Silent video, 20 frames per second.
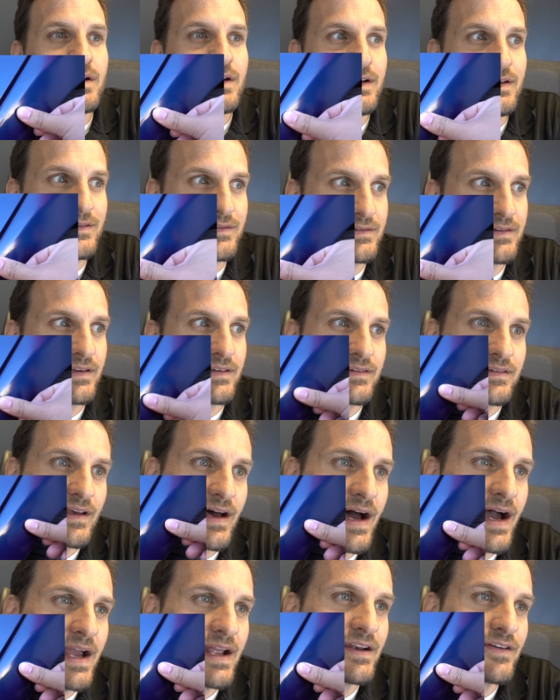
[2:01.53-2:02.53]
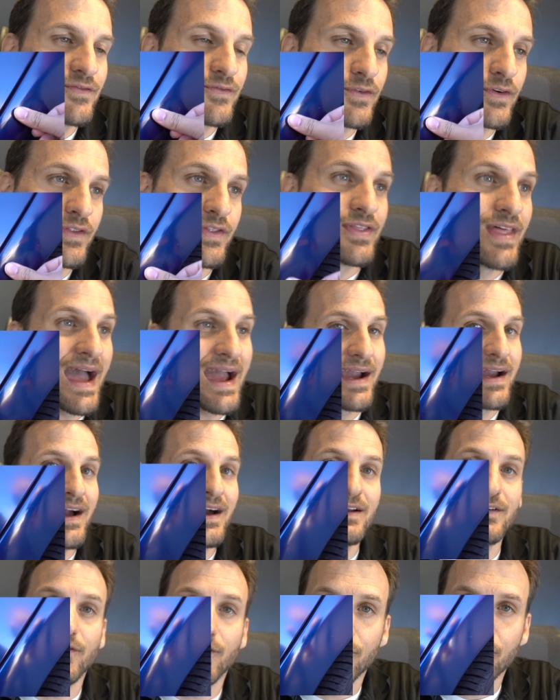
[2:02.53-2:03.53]
is designed for that
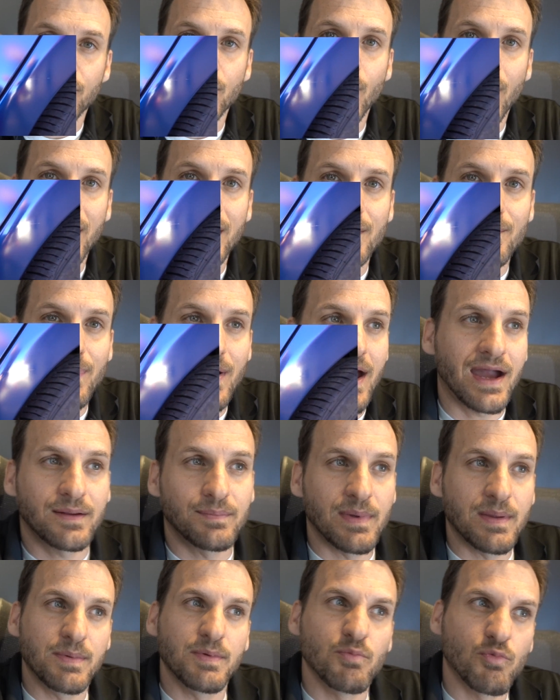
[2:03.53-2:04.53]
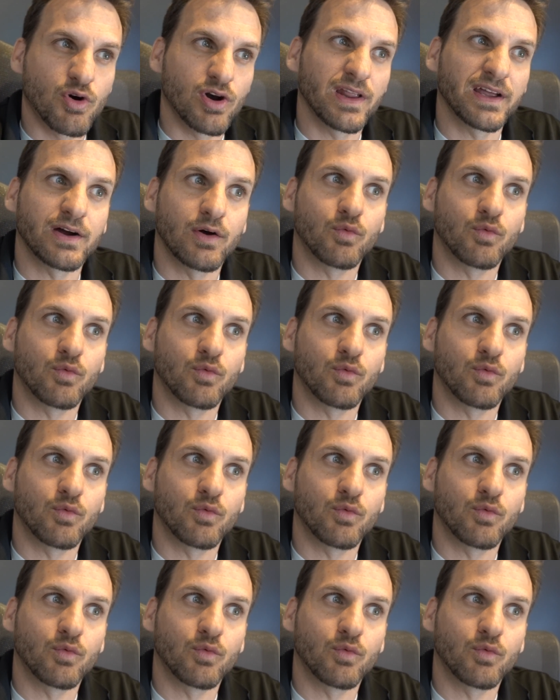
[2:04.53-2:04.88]
kind of a freeway impact. Maybe more like